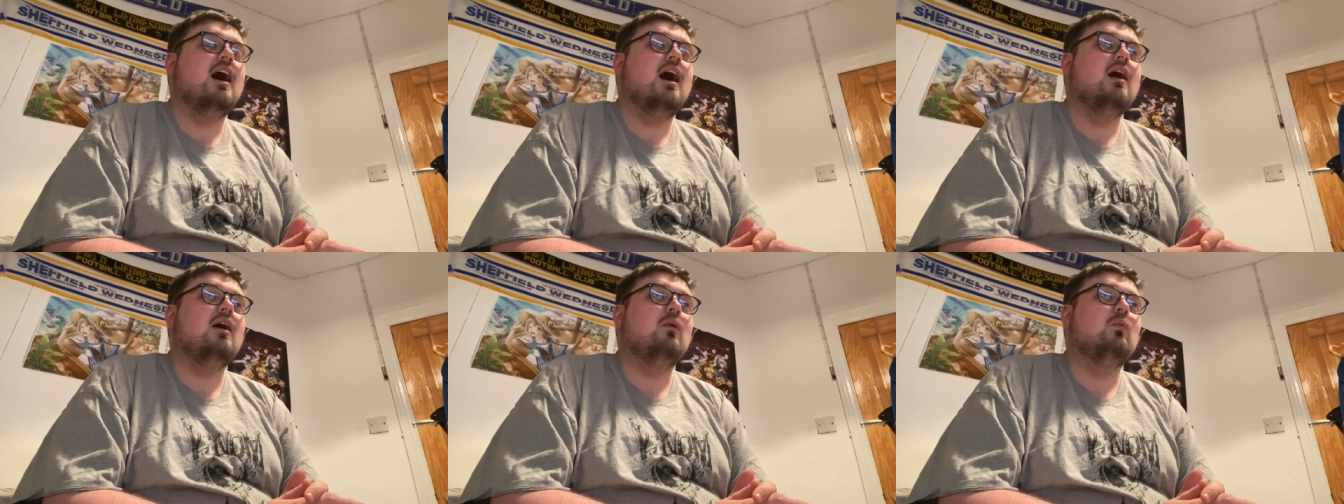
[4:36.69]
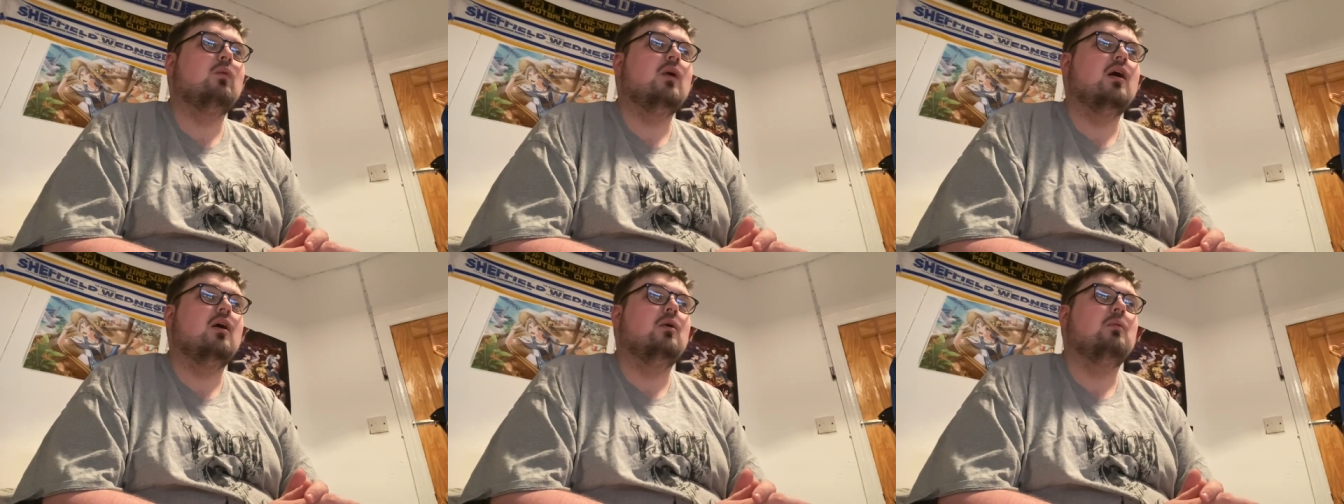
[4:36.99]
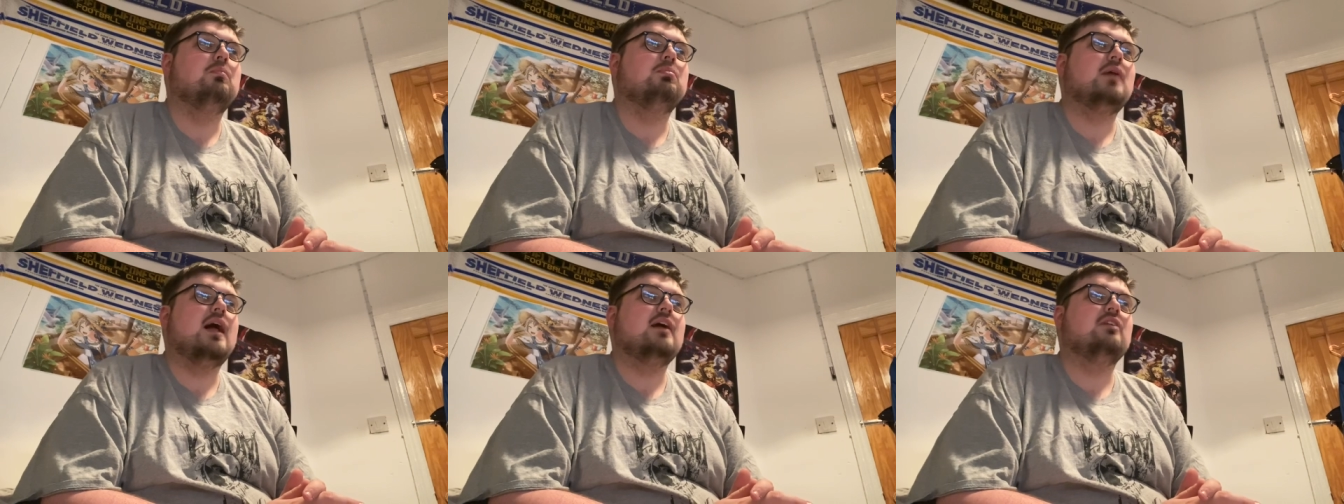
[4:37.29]
I will
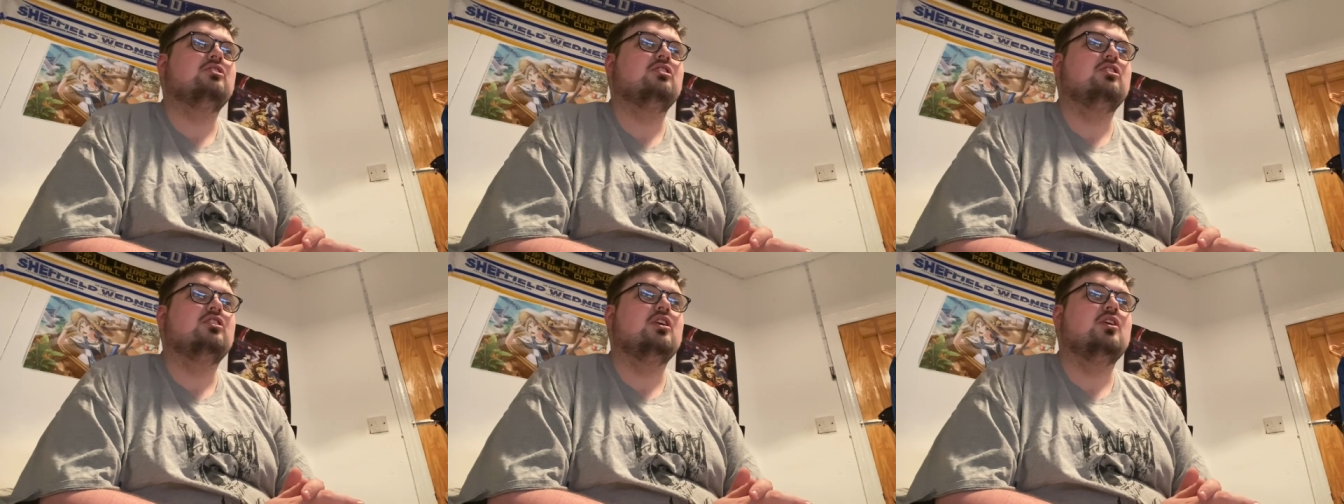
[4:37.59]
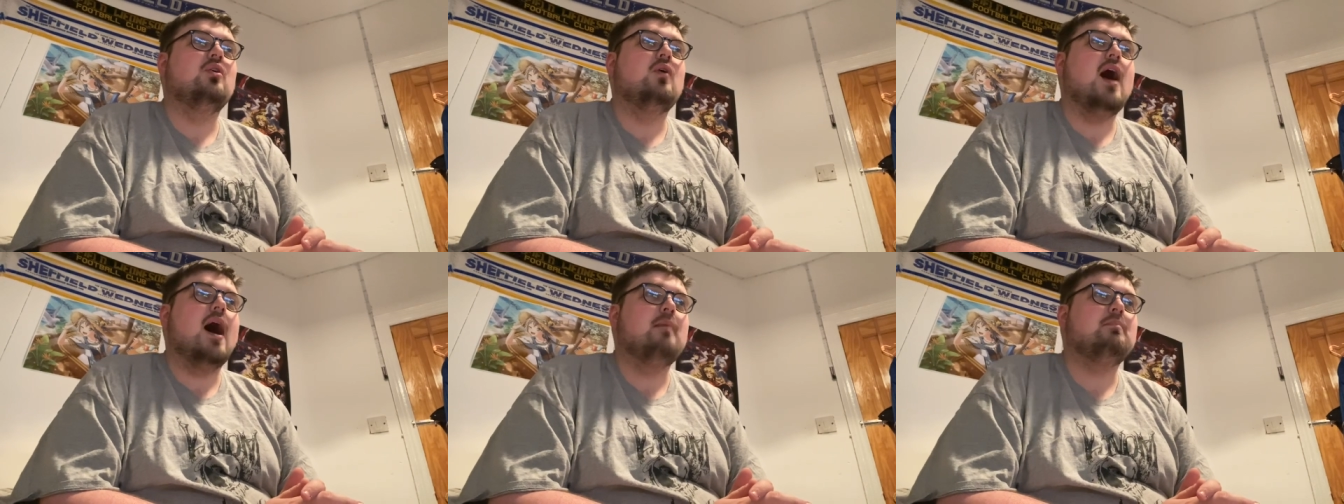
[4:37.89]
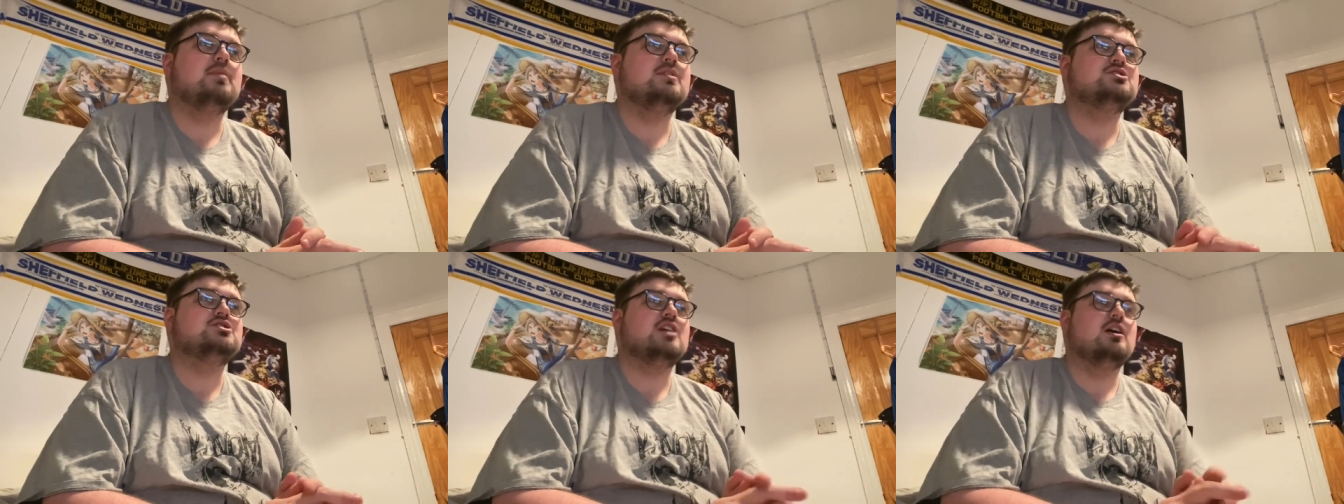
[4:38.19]
plan to do
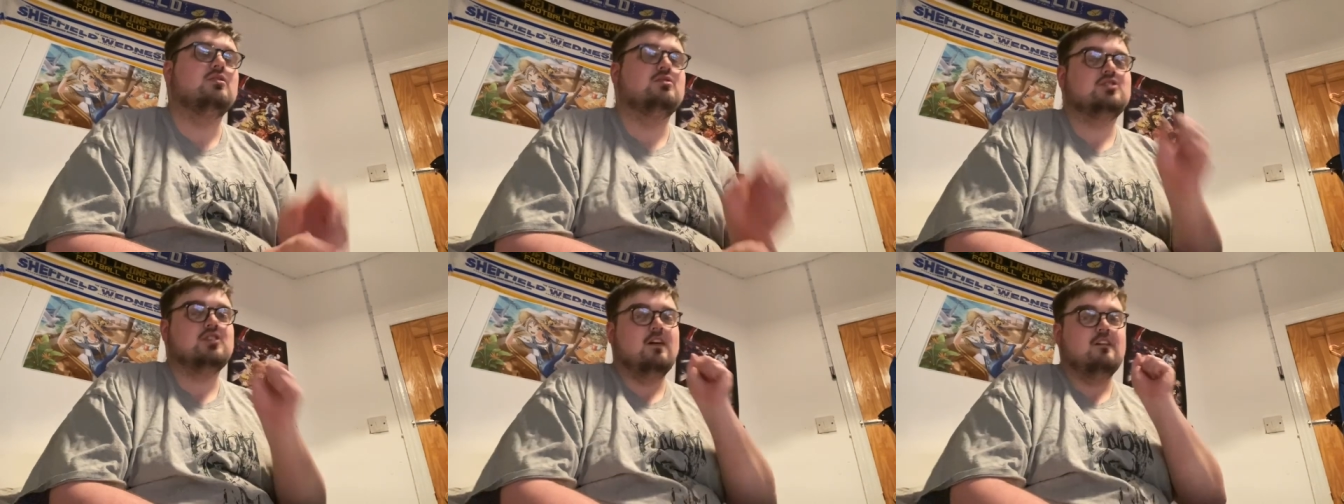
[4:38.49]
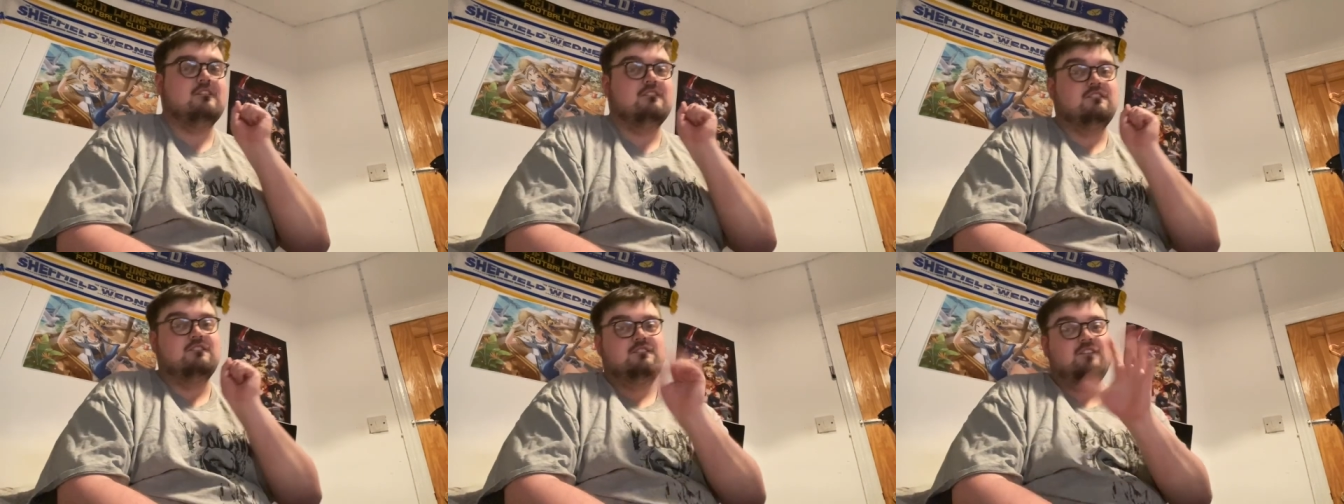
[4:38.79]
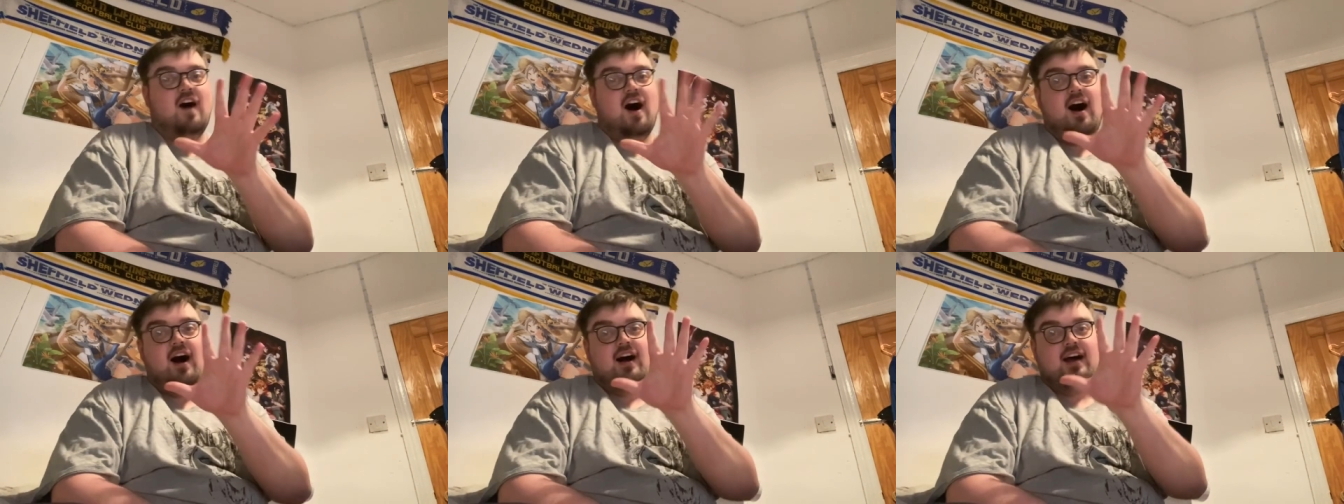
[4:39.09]
episode
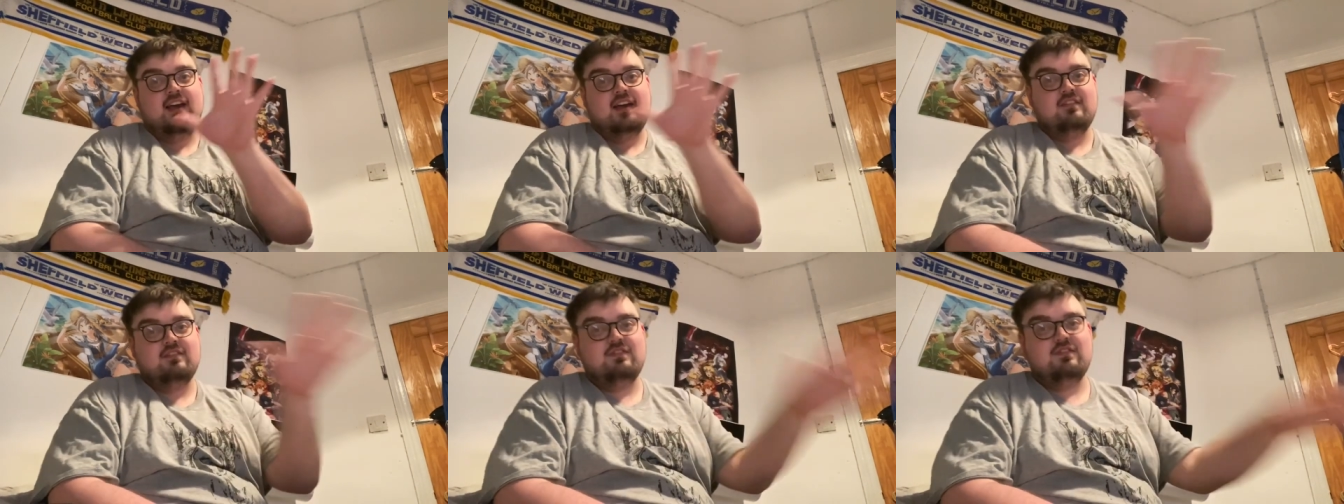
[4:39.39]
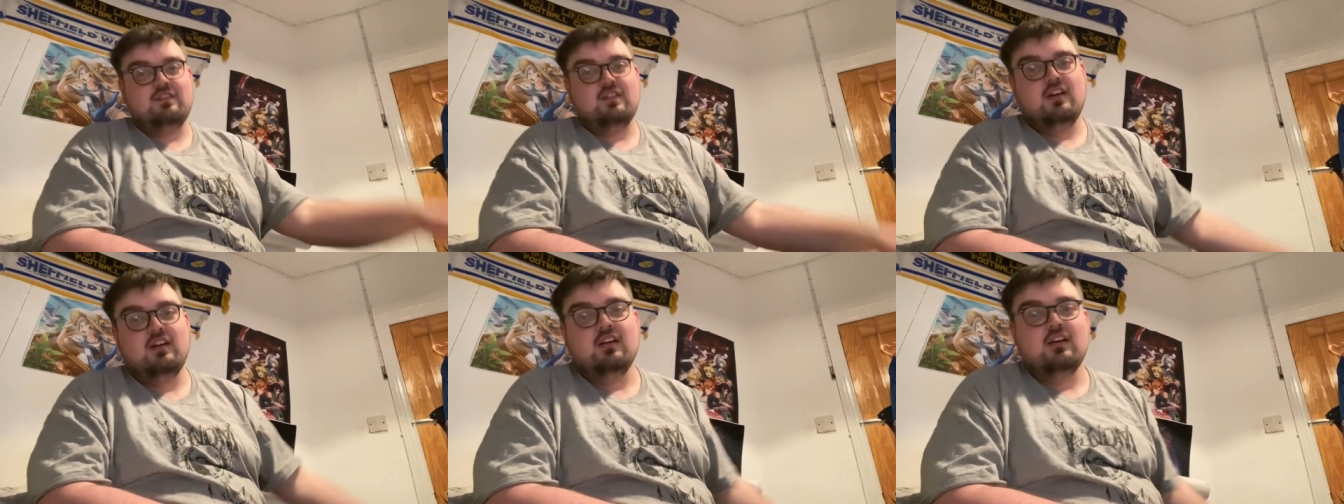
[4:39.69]
five